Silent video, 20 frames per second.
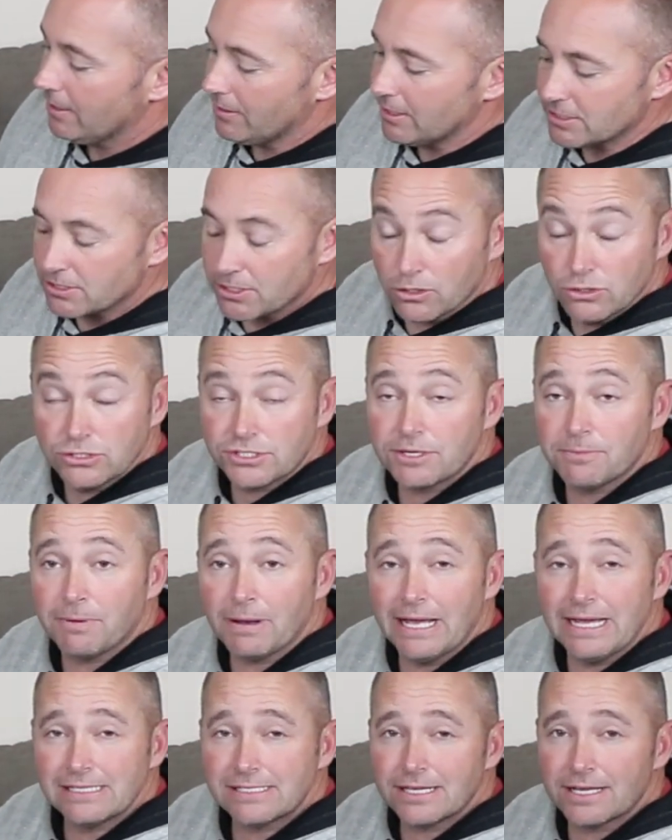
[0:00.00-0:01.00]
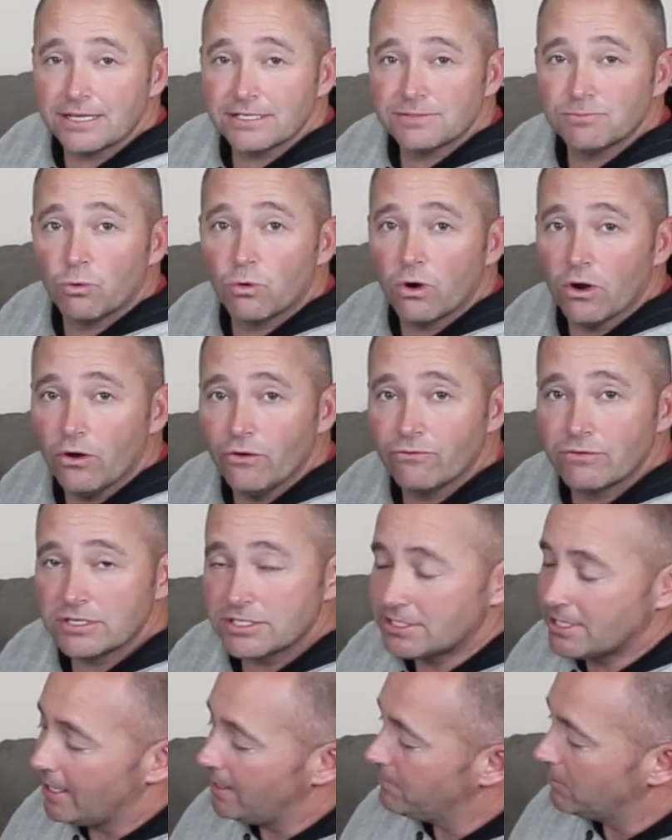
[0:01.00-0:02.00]
This lucid plastic is more
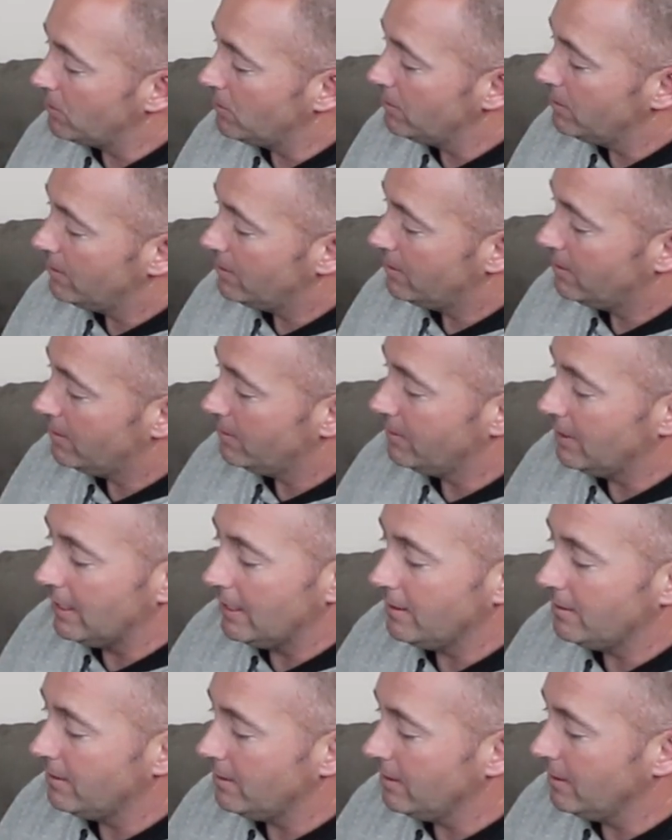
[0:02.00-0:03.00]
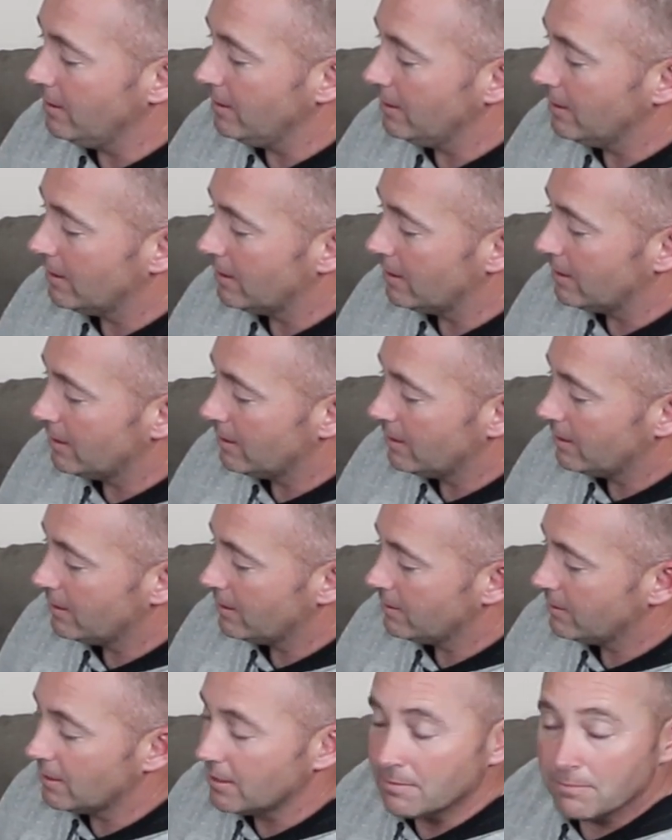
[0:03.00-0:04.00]
overstable than the
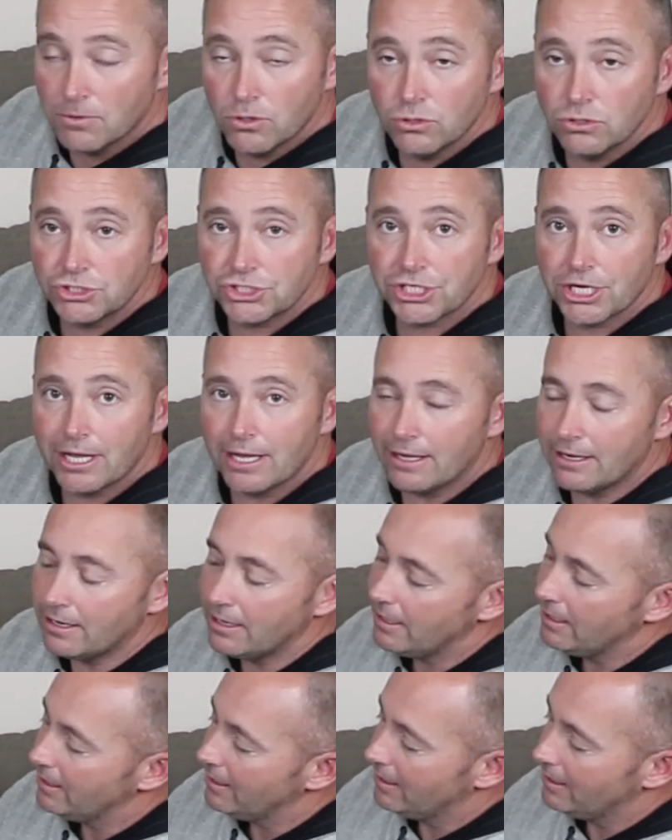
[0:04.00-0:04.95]
moonshine.